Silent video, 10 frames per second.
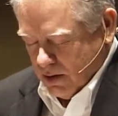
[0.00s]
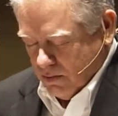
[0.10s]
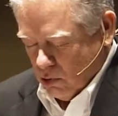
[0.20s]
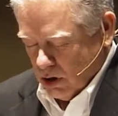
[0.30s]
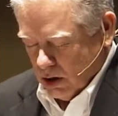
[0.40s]

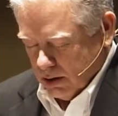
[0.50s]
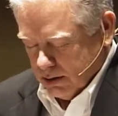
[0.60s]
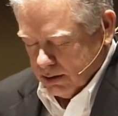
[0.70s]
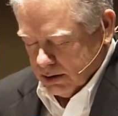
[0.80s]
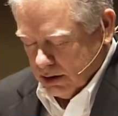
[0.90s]
more
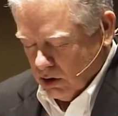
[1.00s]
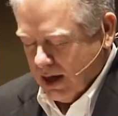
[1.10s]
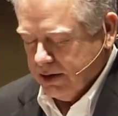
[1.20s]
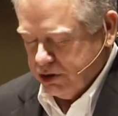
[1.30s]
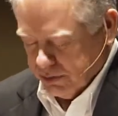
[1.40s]

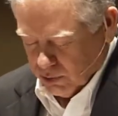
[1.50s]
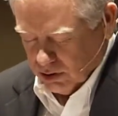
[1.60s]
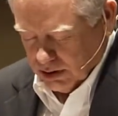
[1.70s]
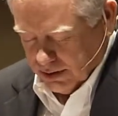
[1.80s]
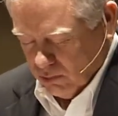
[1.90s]

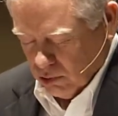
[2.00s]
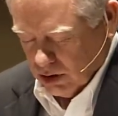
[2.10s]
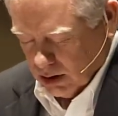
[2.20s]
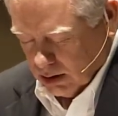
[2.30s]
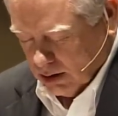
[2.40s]
knowledgeable and
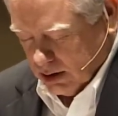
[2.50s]
more